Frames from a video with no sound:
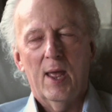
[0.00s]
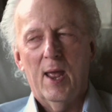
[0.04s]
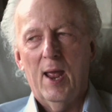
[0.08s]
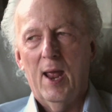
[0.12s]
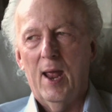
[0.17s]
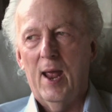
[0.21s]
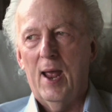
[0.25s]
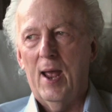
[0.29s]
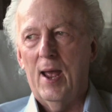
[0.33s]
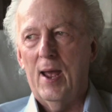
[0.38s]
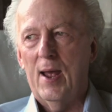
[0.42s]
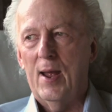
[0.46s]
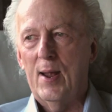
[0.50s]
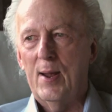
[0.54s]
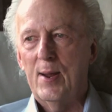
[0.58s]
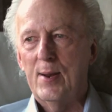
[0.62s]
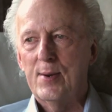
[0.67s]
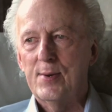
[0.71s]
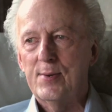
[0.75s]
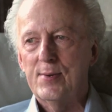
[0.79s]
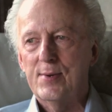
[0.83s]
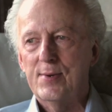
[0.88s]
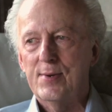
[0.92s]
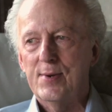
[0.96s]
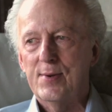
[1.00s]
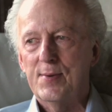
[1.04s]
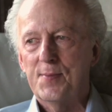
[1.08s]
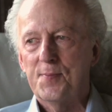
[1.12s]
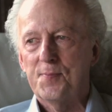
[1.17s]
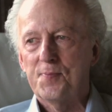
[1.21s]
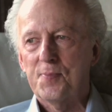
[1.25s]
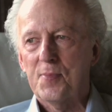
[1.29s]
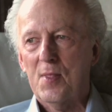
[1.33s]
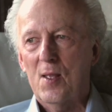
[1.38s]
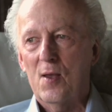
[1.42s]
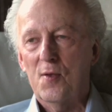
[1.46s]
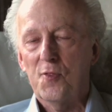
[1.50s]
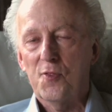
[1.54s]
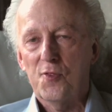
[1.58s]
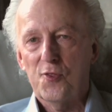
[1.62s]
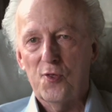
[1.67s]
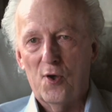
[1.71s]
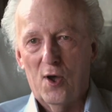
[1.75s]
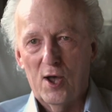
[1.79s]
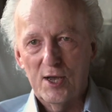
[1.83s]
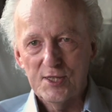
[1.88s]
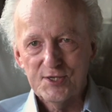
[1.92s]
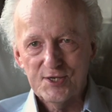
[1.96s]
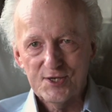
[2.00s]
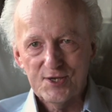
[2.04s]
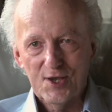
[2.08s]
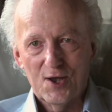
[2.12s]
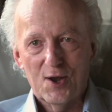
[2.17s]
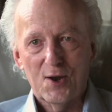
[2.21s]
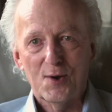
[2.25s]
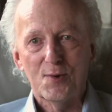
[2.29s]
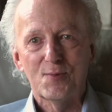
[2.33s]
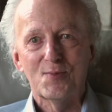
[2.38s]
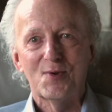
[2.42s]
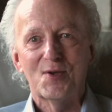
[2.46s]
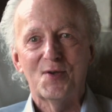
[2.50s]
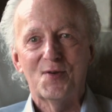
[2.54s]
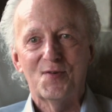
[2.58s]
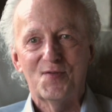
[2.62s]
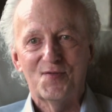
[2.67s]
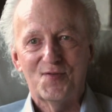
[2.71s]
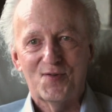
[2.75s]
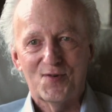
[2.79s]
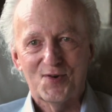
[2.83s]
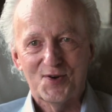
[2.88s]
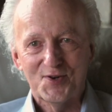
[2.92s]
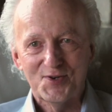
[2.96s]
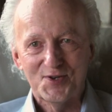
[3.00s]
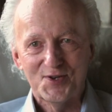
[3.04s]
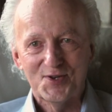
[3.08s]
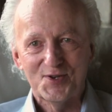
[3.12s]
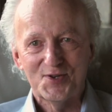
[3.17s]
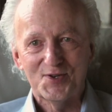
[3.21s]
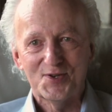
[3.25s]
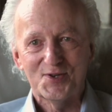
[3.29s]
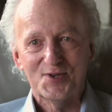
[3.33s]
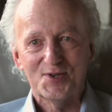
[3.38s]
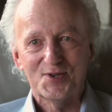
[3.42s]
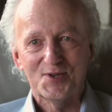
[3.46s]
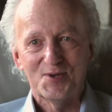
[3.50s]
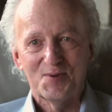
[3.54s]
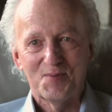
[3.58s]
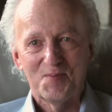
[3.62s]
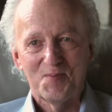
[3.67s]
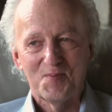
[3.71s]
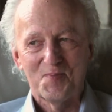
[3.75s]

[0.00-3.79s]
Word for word: And Thoughts are real forces.